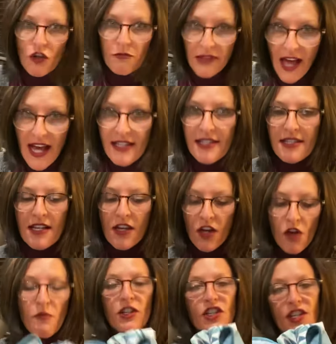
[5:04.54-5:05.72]
Plus,
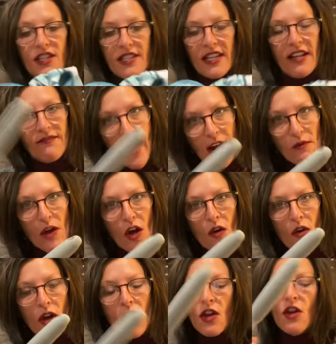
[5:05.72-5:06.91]
which is the Enviro,